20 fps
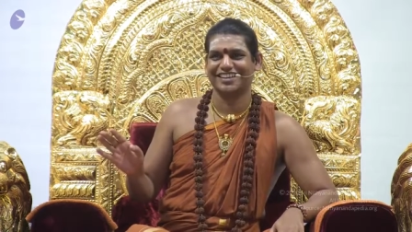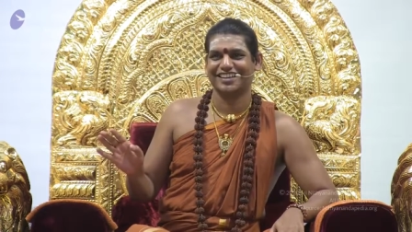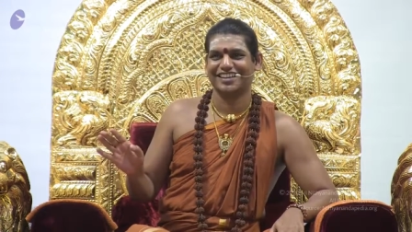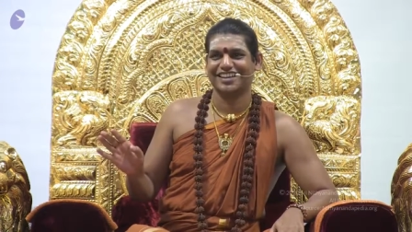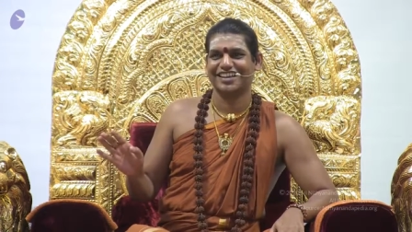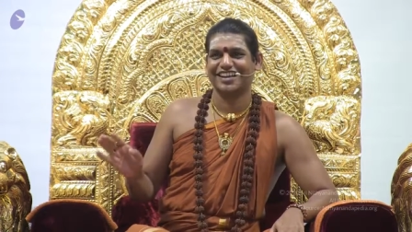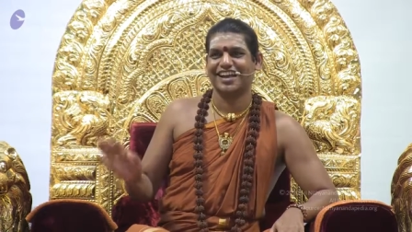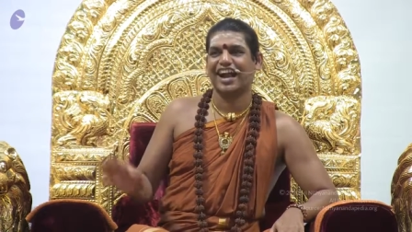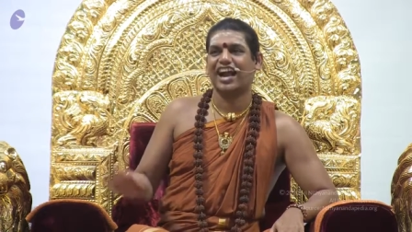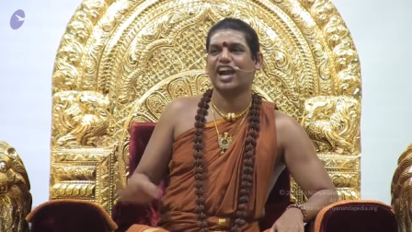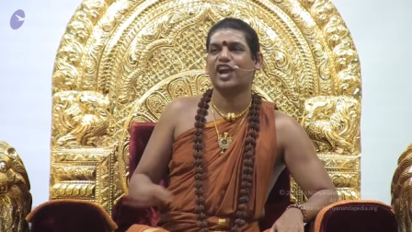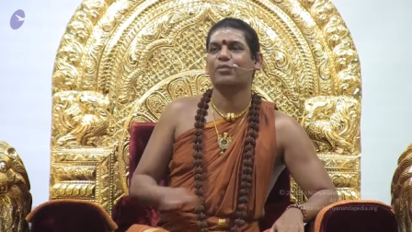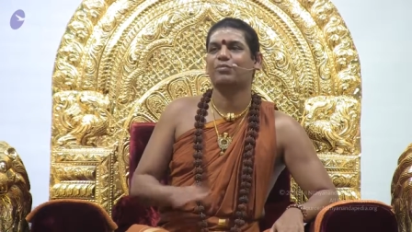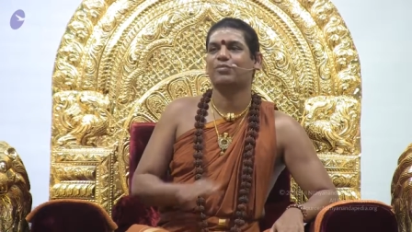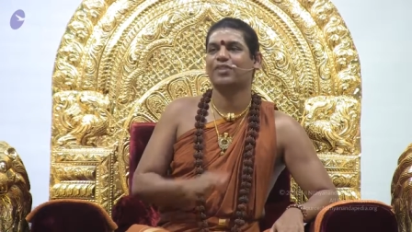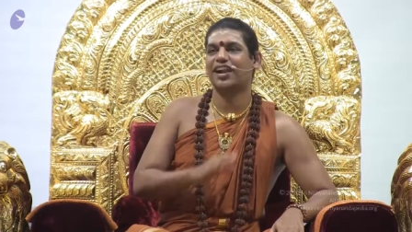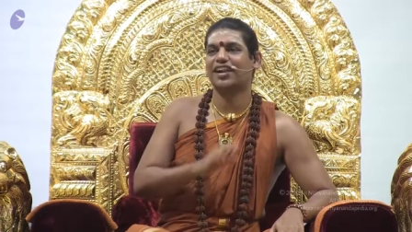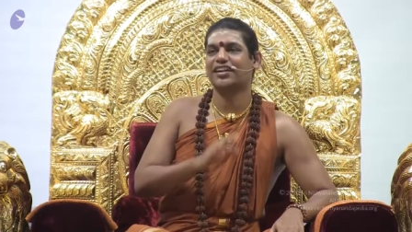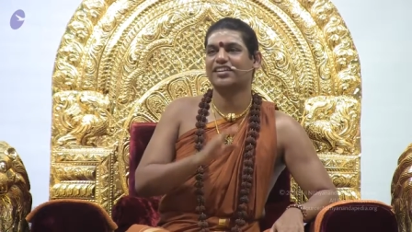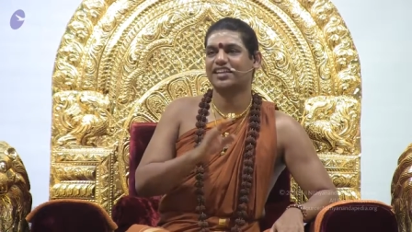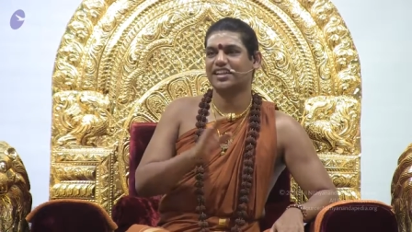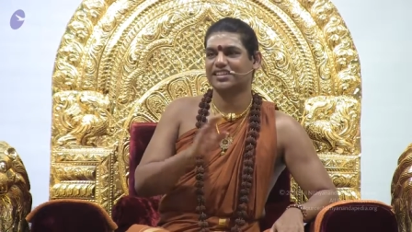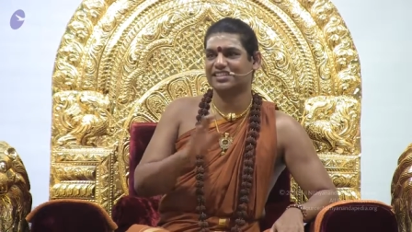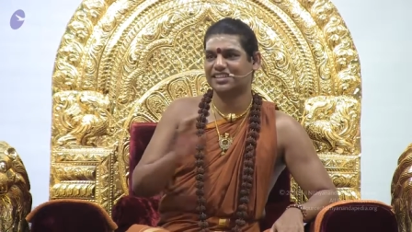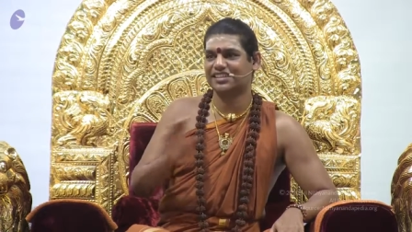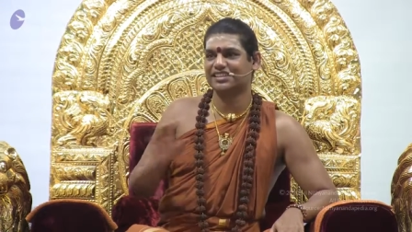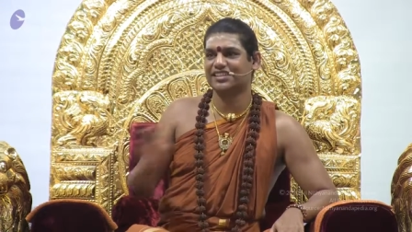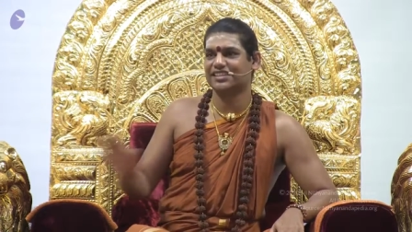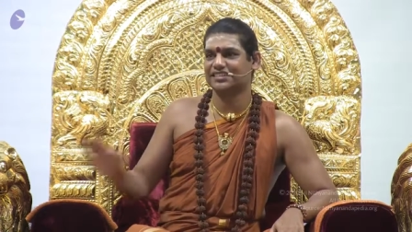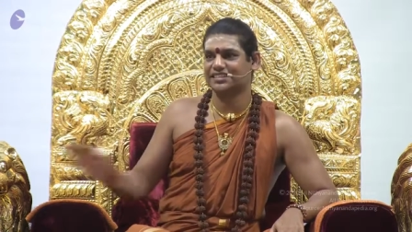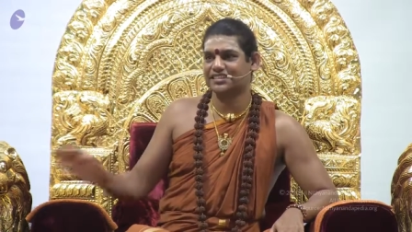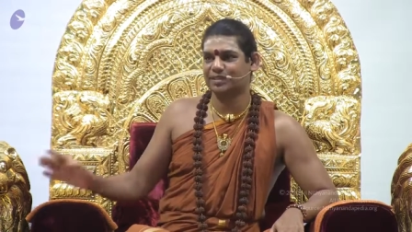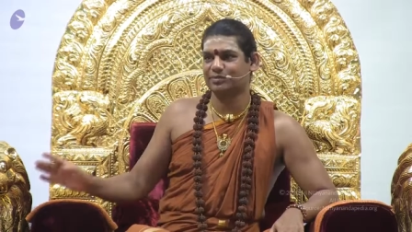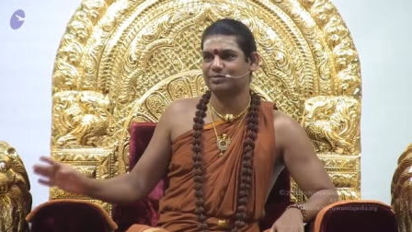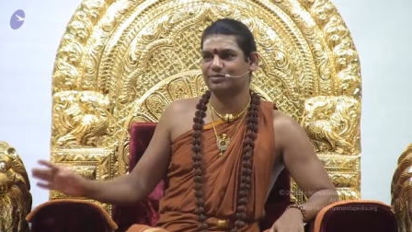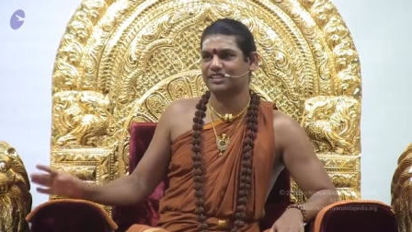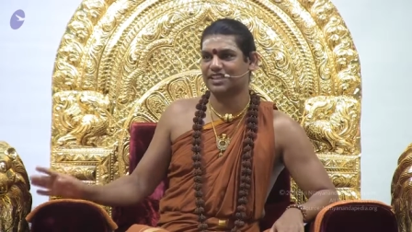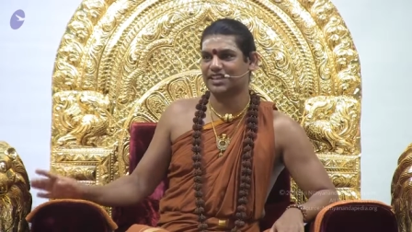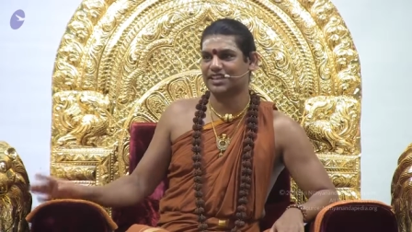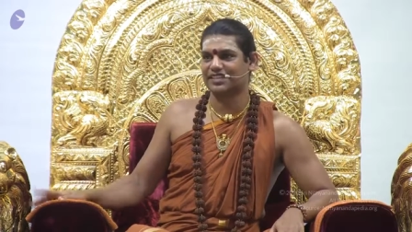I am not touching that
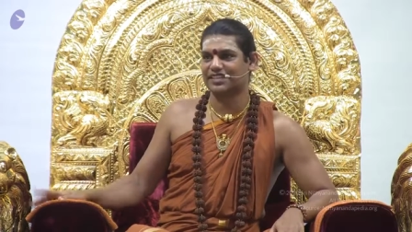subject.